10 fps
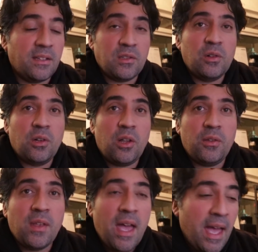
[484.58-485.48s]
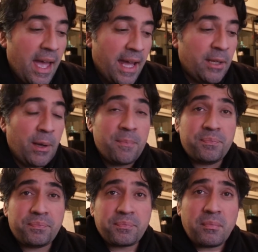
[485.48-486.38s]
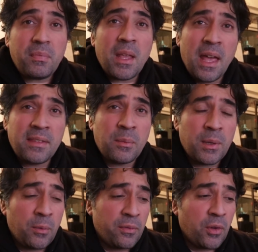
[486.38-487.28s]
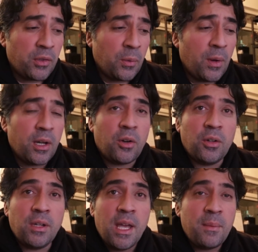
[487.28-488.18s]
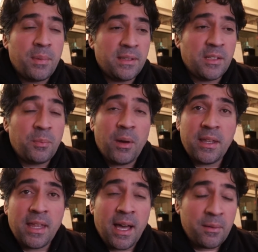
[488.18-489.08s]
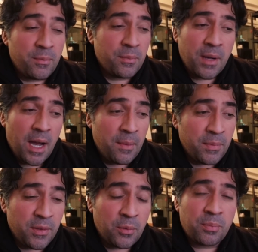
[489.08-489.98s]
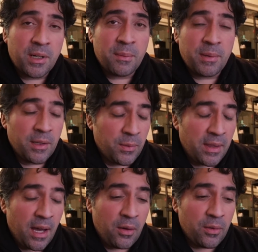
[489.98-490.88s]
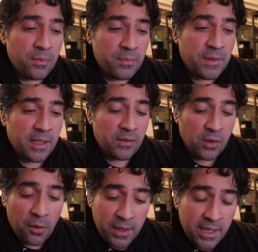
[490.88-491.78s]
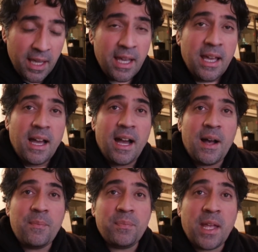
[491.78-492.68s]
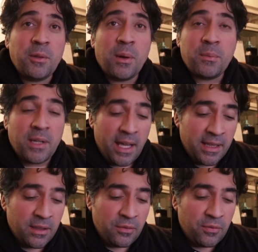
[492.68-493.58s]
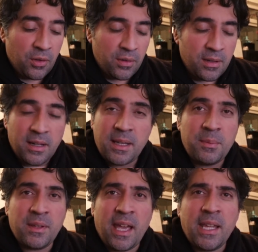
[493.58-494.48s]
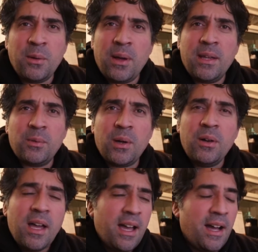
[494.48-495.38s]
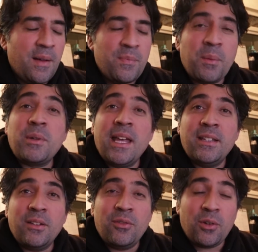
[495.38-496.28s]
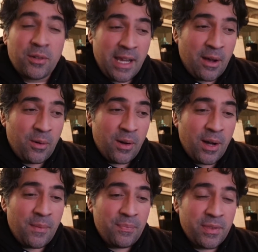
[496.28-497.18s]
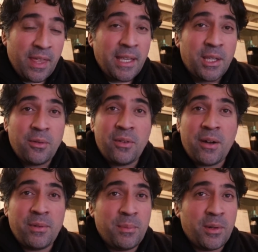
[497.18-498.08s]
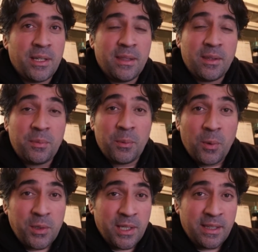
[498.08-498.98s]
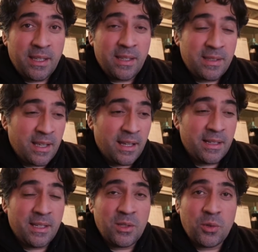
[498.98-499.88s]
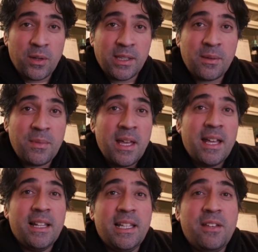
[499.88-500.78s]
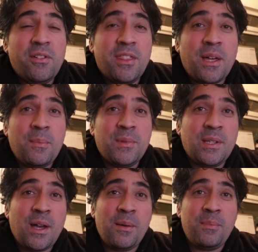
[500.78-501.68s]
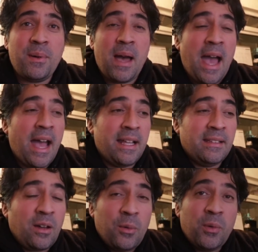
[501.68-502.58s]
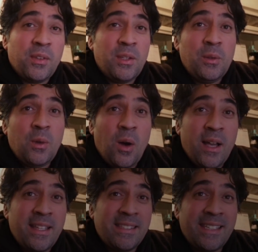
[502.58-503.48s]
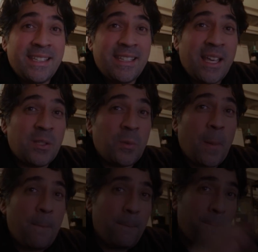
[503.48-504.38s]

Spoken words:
does look closed. Anyway, that's something we've got to work on. But despite that, I'm still pretty pleased with how things are going. Anyway, I'm going to end the vlog. I keep on saying anyway as well. I'm going to end the vlog now. Thank you for everybody that's been watching these and enjoying them. Leave a thumbs up, and I will see you guys in the next one.